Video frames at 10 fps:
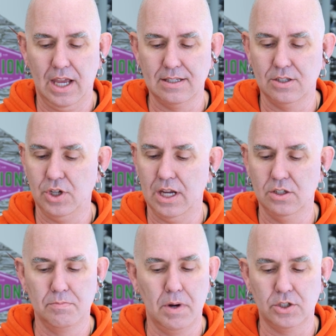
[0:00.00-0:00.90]
hasn't
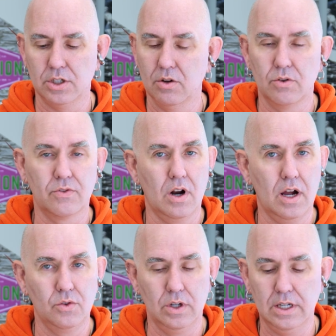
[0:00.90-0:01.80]
changed much in over
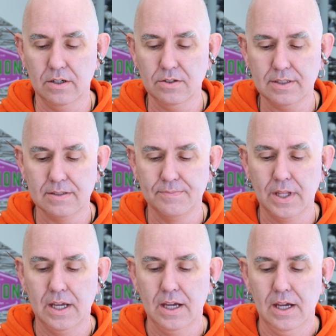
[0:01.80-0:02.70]
100 years.
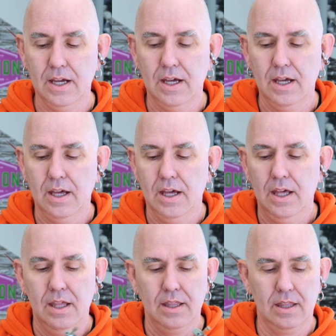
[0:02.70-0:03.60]

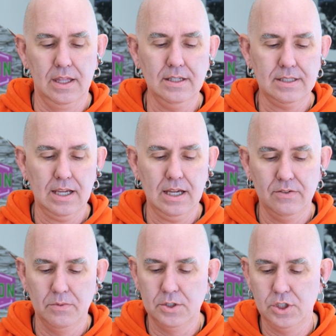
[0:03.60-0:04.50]
This kind
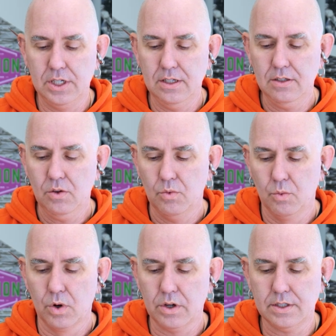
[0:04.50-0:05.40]
of a machine
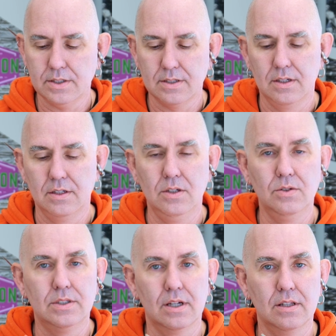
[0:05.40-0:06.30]
works
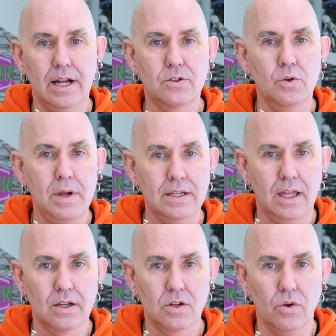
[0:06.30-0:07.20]
using
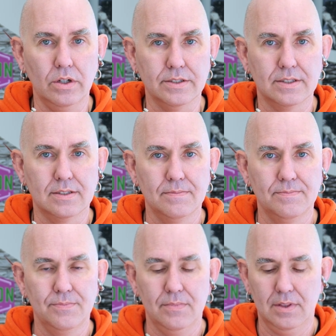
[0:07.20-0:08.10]
electromagnetic coils.
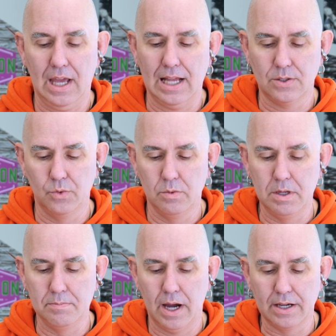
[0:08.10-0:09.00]
That's what we
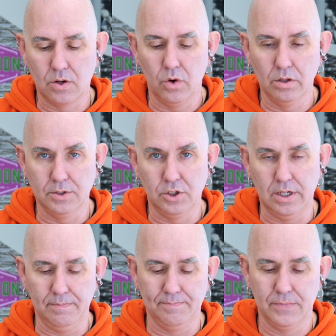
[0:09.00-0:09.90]
mean by coil
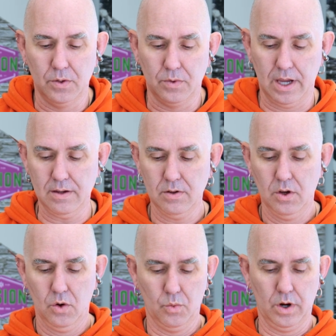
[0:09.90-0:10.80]
machine, okay?
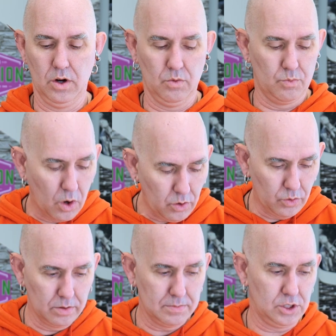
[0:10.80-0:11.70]
Where a
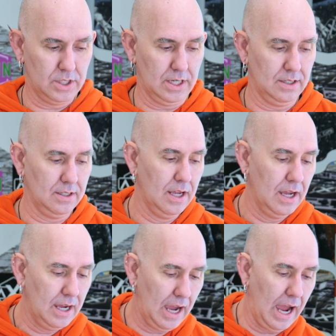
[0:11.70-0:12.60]
rotary machine
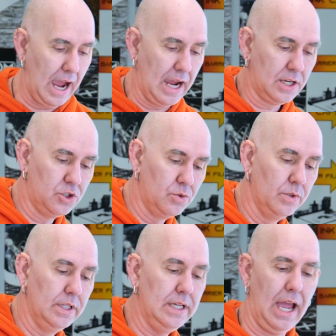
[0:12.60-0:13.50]

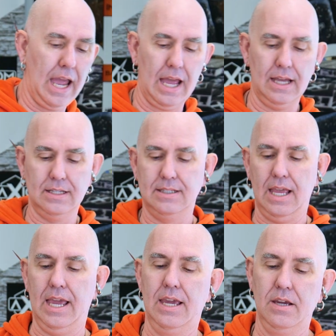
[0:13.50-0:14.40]
actually has
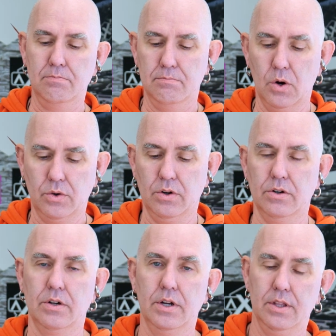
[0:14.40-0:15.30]
a motor
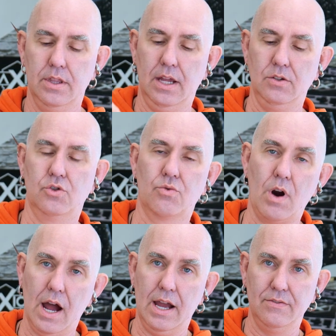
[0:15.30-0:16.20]
that
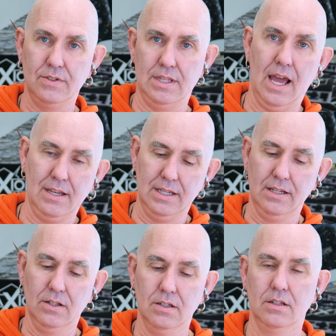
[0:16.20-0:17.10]
drives that
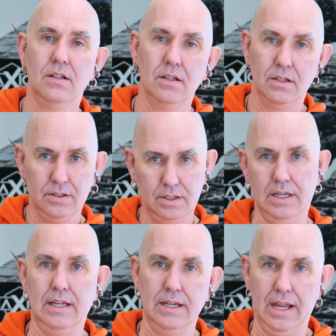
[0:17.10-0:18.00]
needle
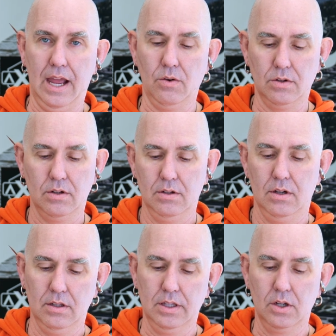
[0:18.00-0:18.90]
in and out
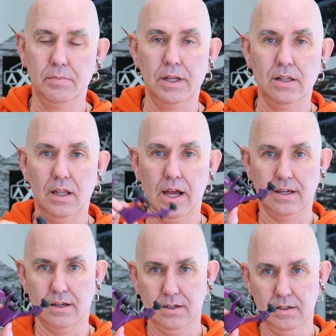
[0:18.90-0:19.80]
a little bit
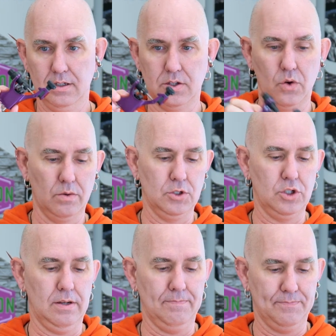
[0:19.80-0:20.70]
like a sewing
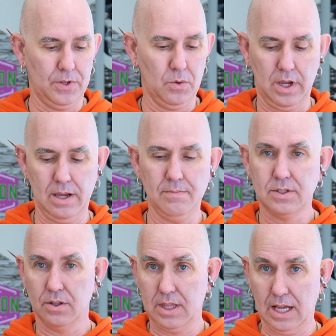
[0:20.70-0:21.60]
machine, okay?
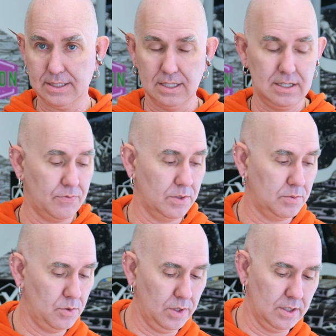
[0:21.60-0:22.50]
So that's the difference
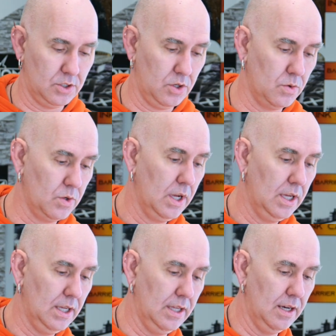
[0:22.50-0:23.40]
between the two
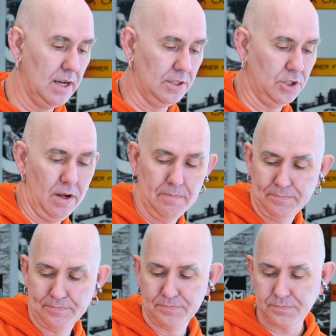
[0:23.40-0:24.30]
in a nutshell.
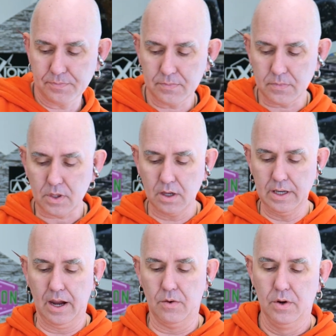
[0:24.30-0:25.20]

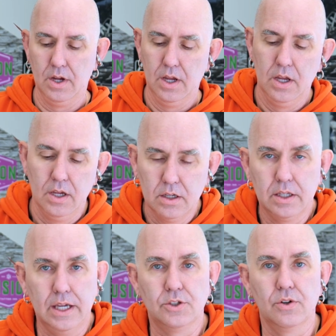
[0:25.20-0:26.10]
Now, in
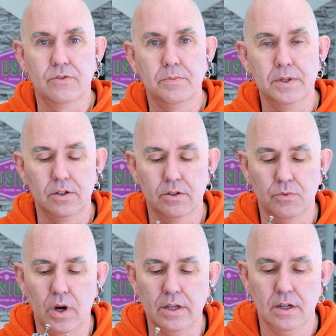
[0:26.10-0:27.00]
case you're unfamiliar
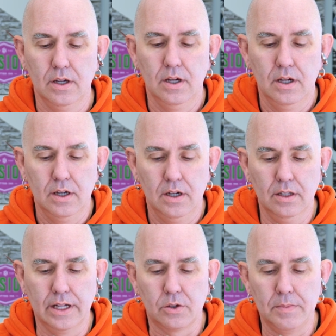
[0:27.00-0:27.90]
with what
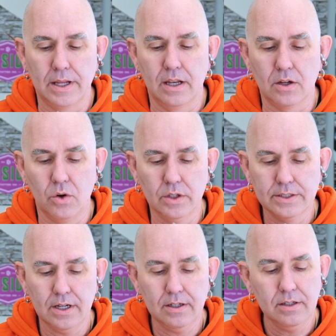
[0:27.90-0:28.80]
electromagnetic
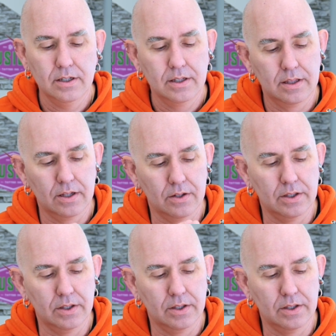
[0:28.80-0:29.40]
coils are, there are